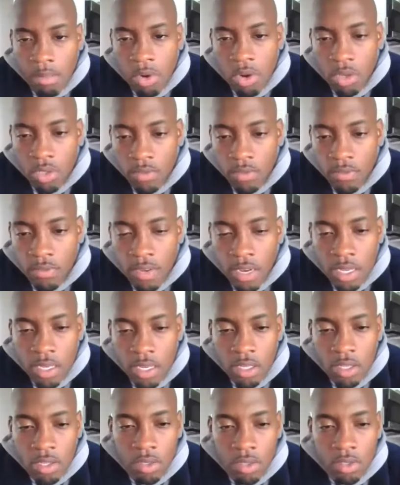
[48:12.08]
I'm also
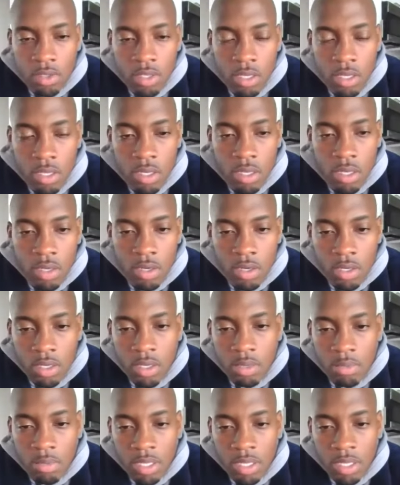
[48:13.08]
finding those uh, on
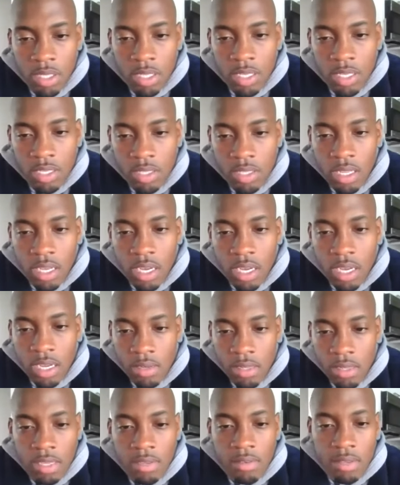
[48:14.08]
the MLS a lot,
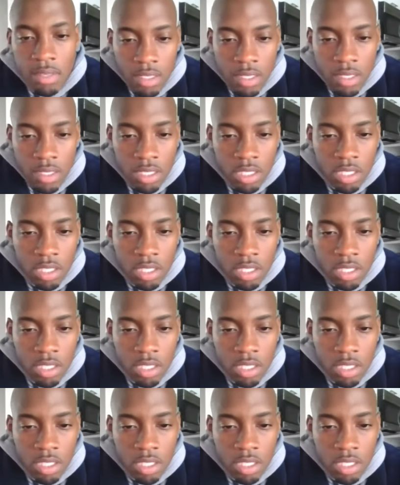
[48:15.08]
like uh,